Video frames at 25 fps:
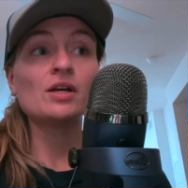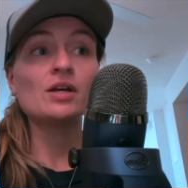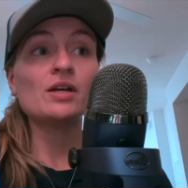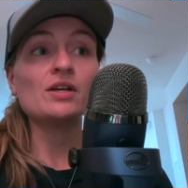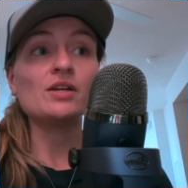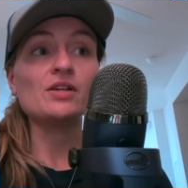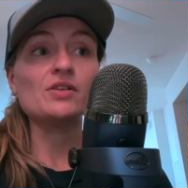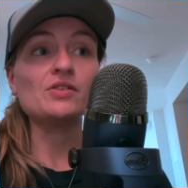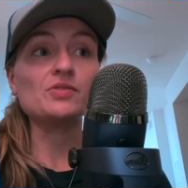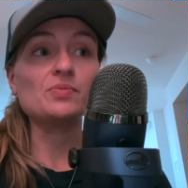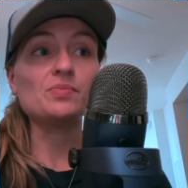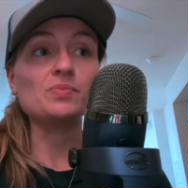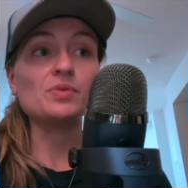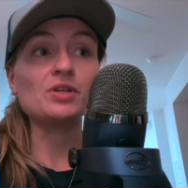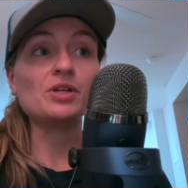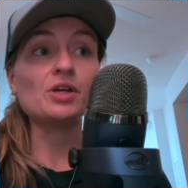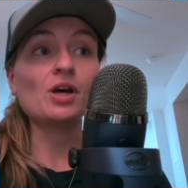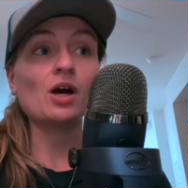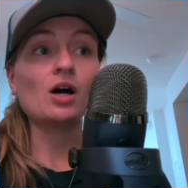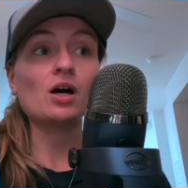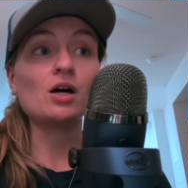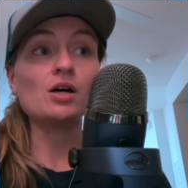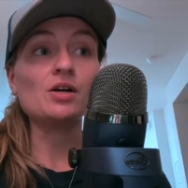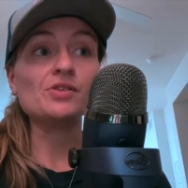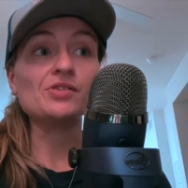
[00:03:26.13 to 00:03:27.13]
is
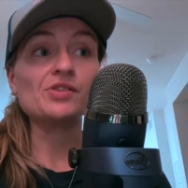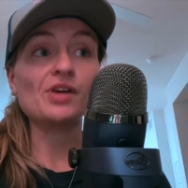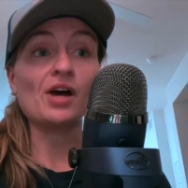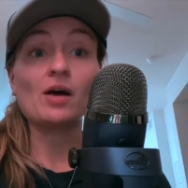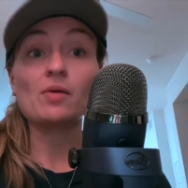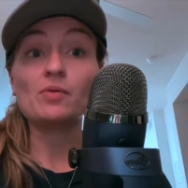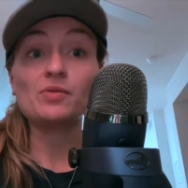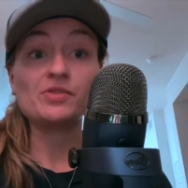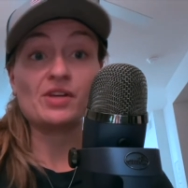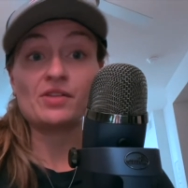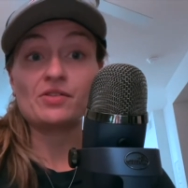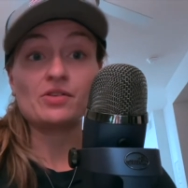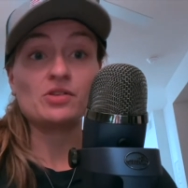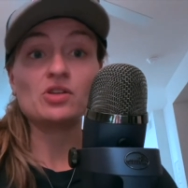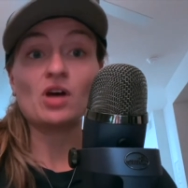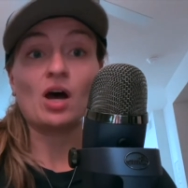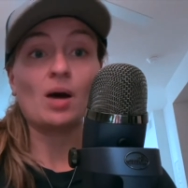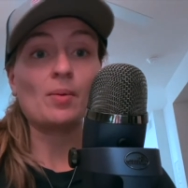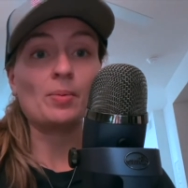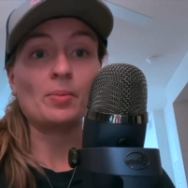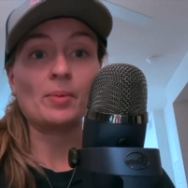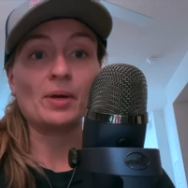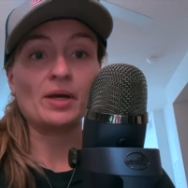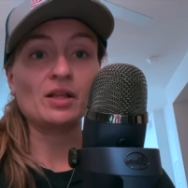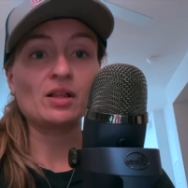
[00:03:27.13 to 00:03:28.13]
because I was at the
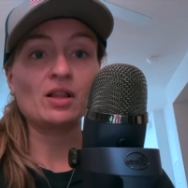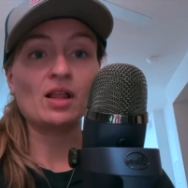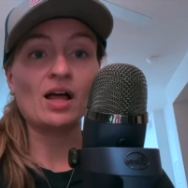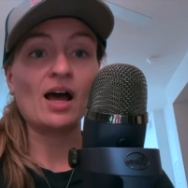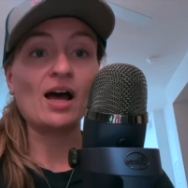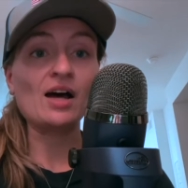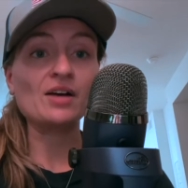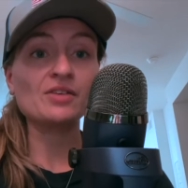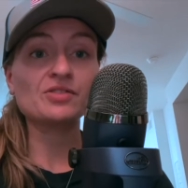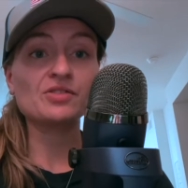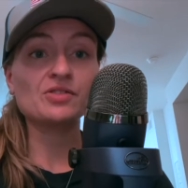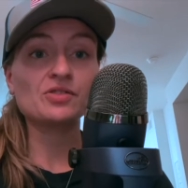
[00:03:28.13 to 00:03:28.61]
top of my class.